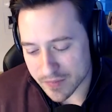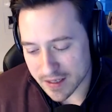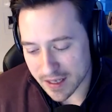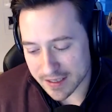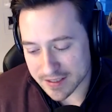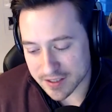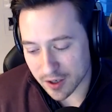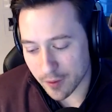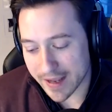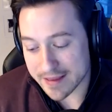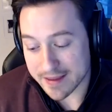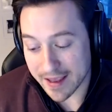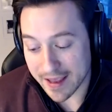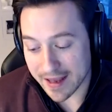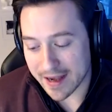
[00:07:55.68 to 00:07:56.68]
So I
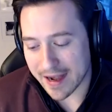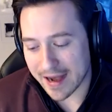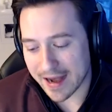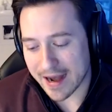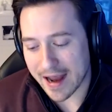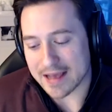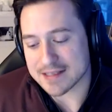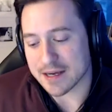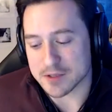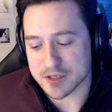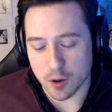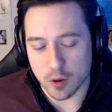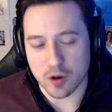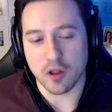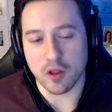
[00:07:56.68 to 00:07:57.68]
did. And as I was
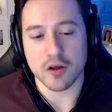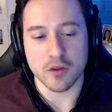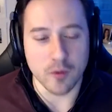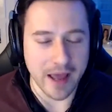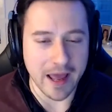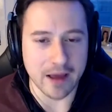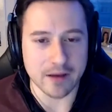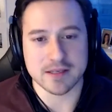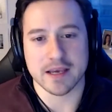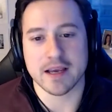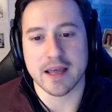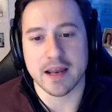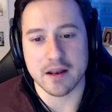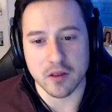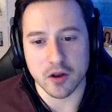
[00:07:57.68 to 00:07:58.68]
going along the way, I was like
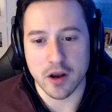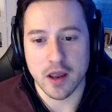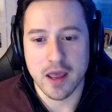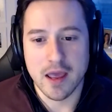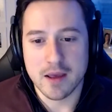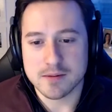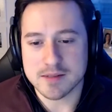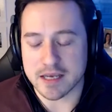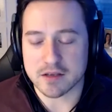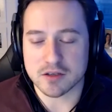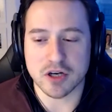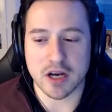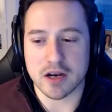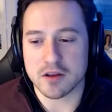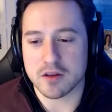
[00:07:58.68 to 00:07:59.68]
getting to learn, it's like
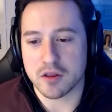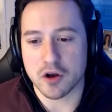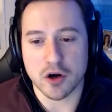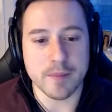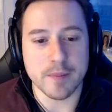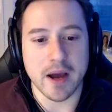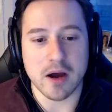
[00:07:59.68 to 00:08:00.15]
trying to learn about